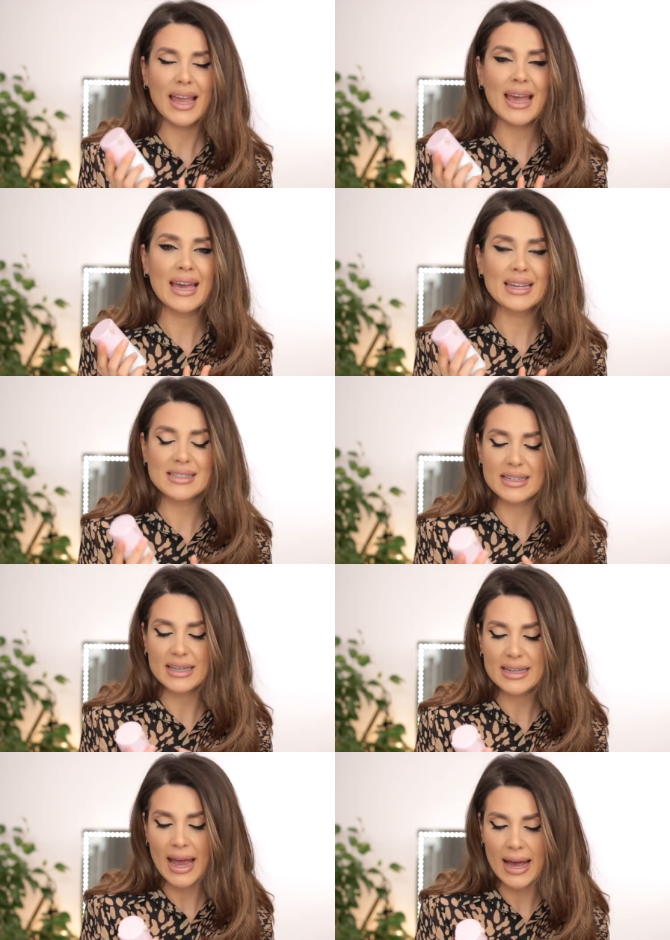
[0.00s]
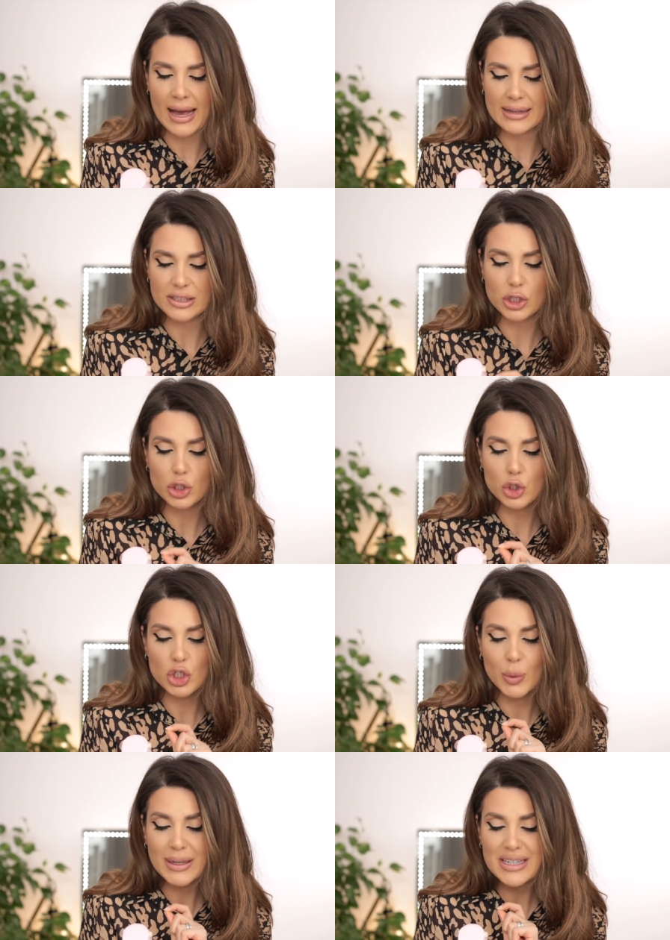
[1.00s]
and it has
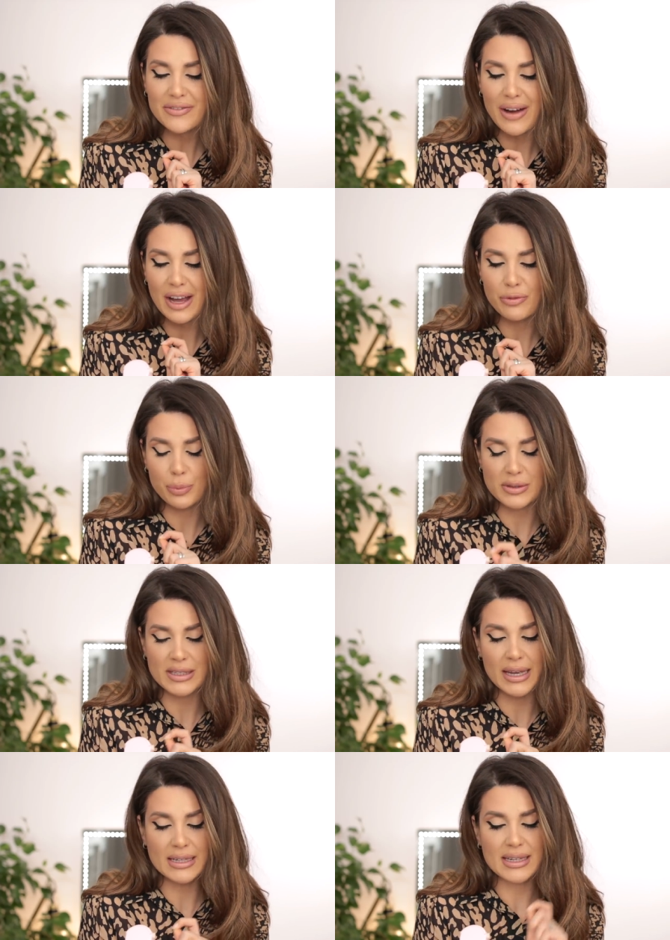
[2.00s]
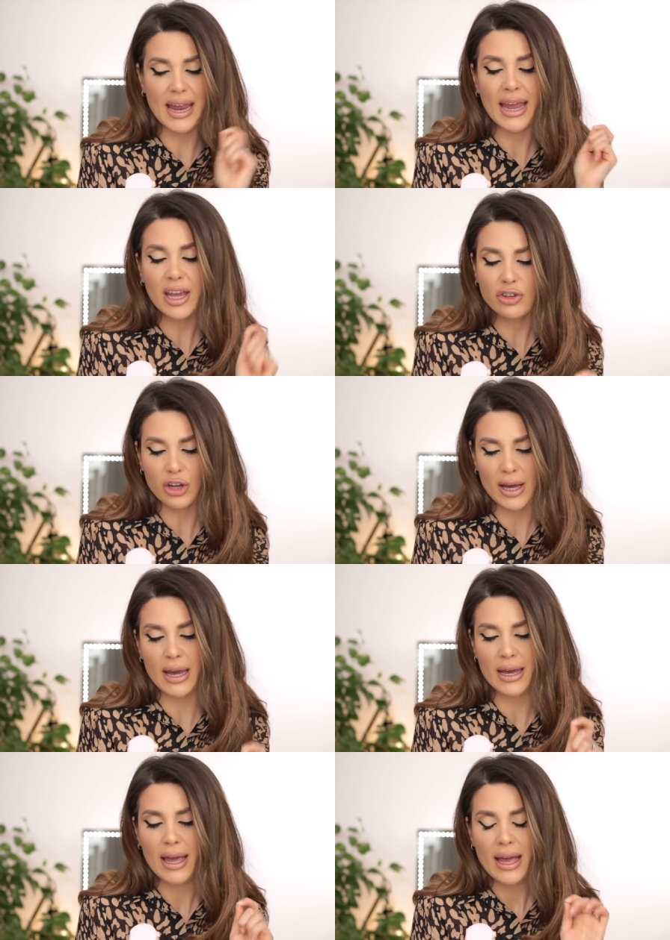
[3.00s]
twenty-five percent A H
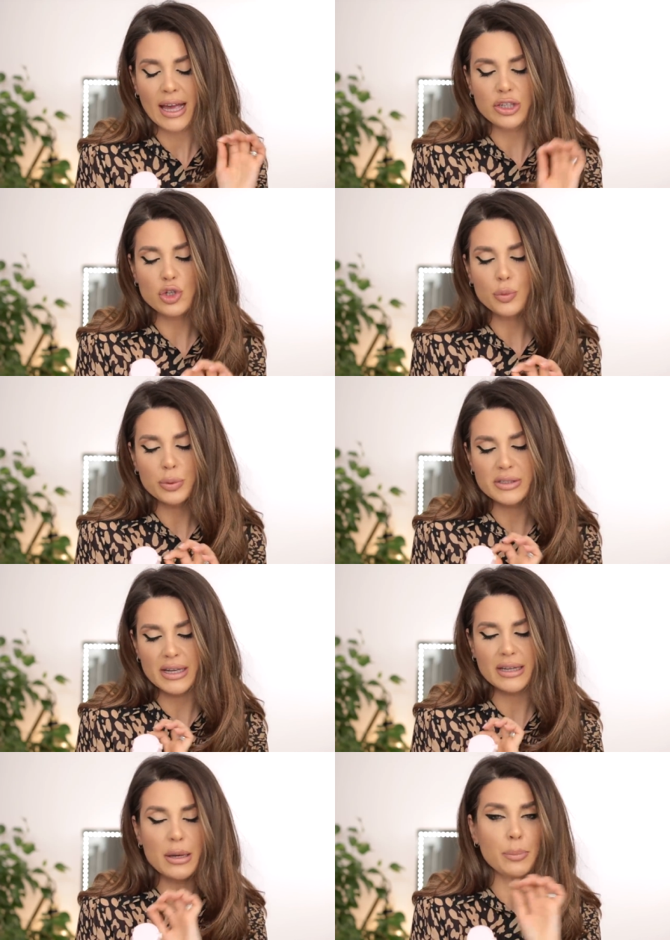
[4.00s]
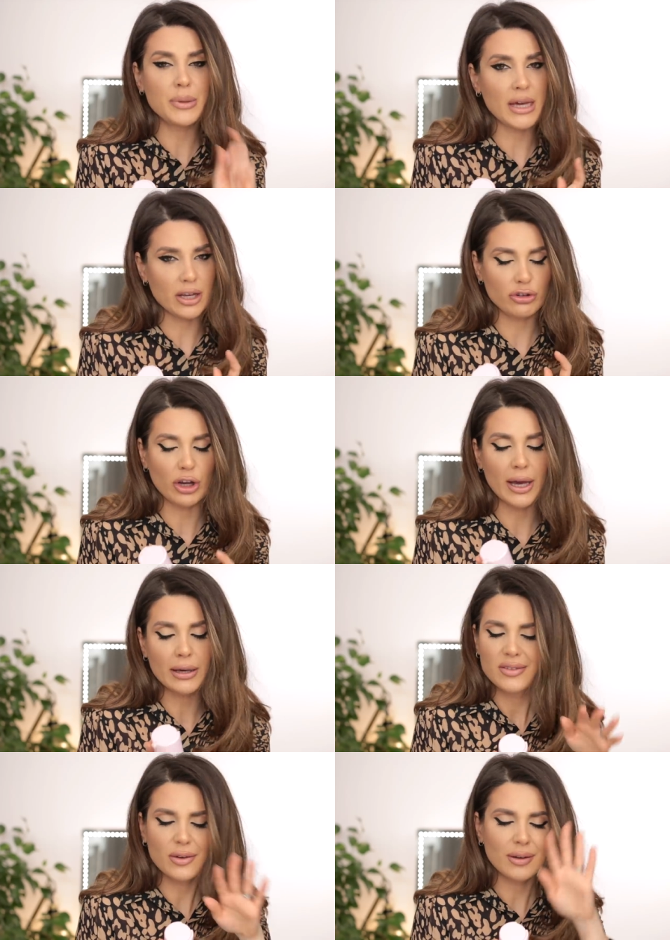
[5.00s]
A and two percent B H A.
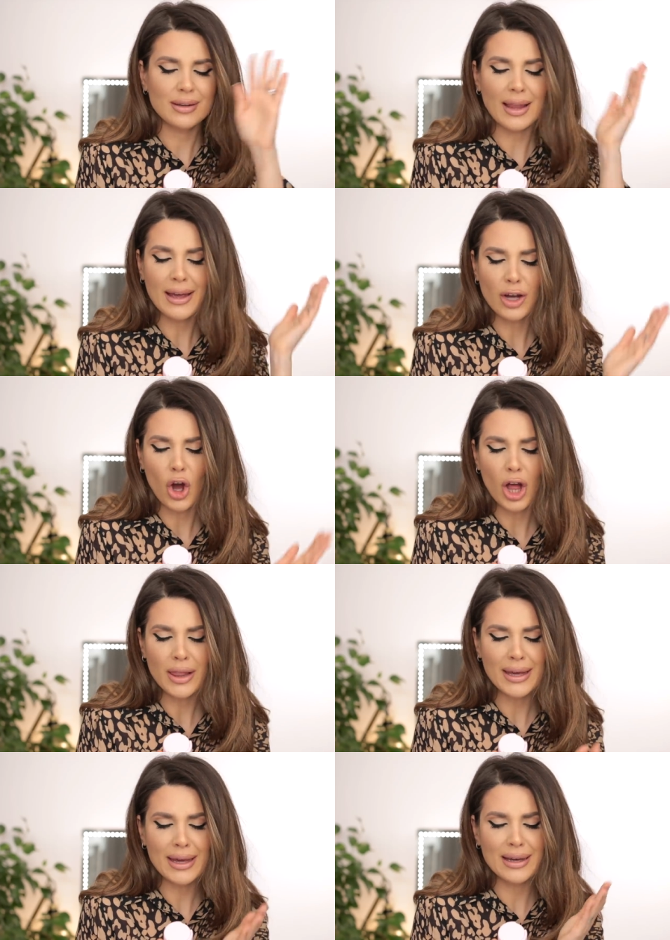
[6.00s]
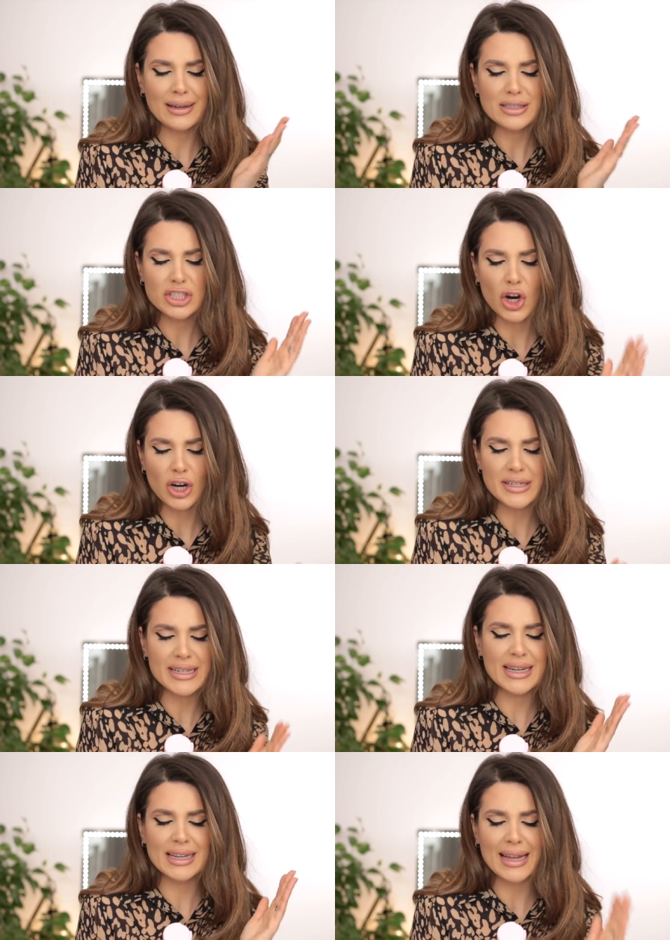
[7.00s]
So glycolic,
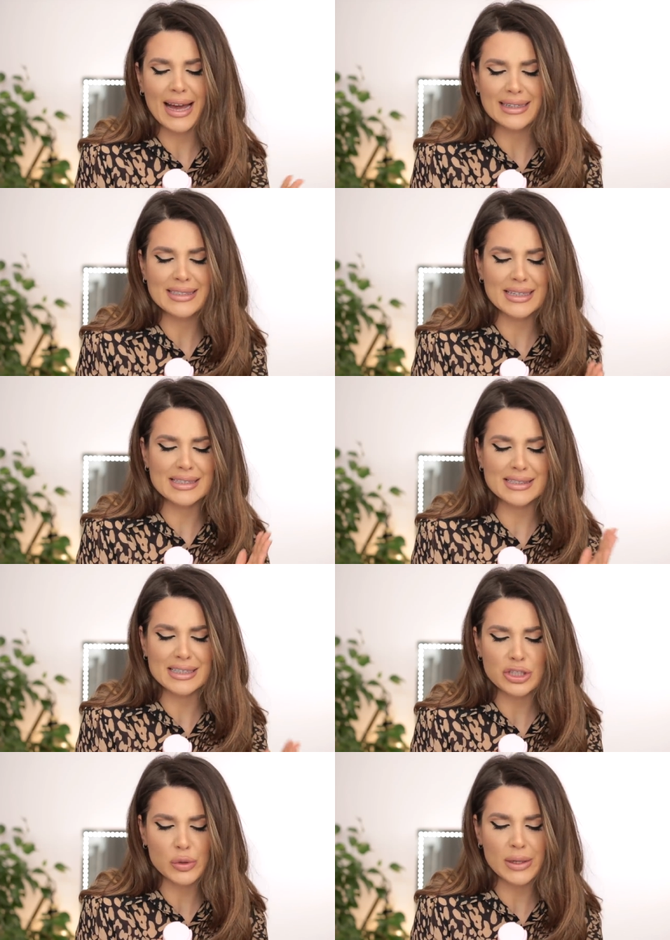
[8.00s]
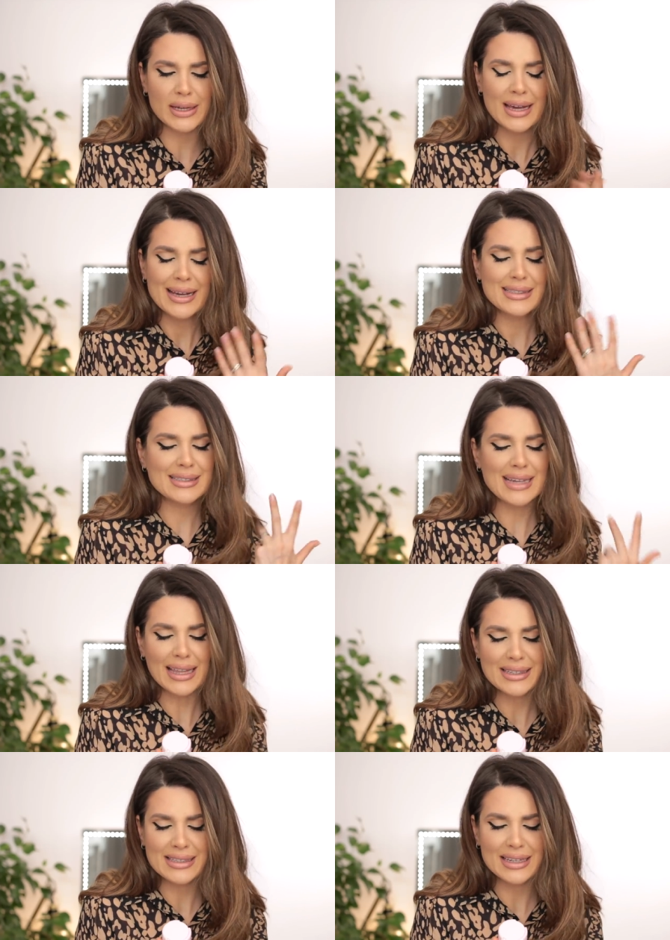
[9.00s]
tartic, lactic, citric,
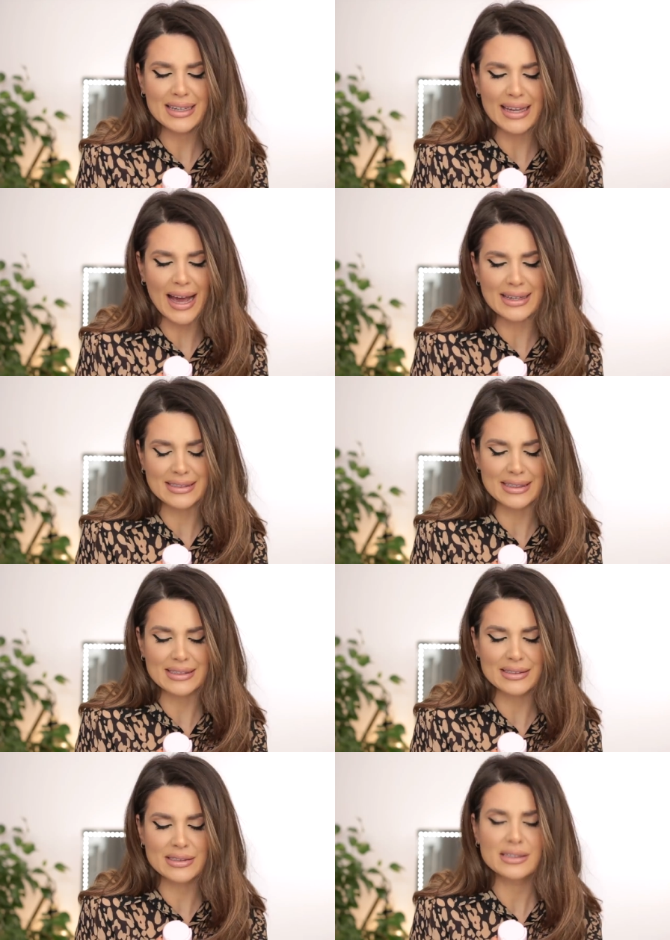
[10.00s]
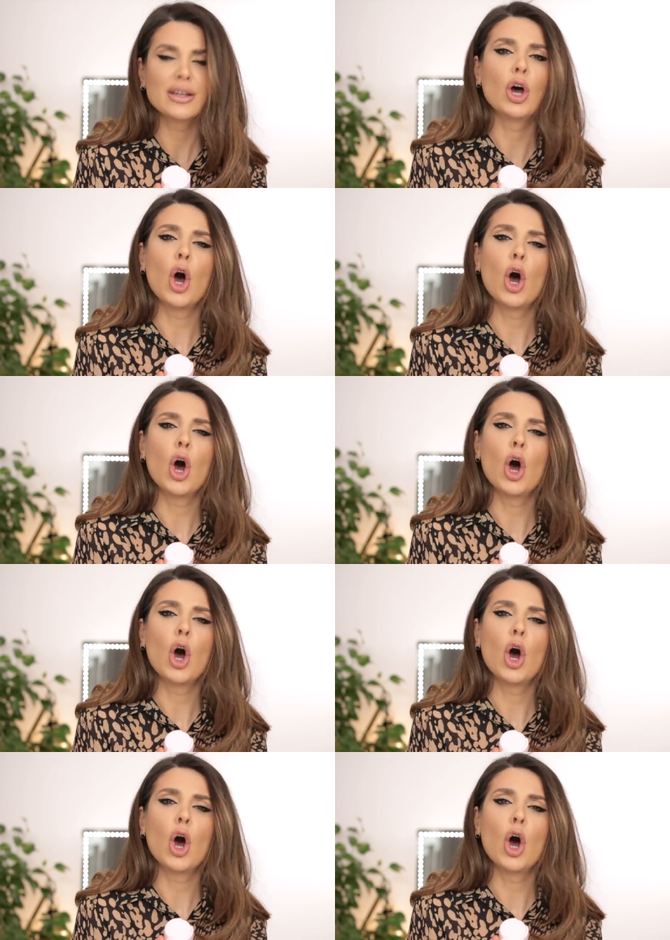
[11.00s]
salicylic acids,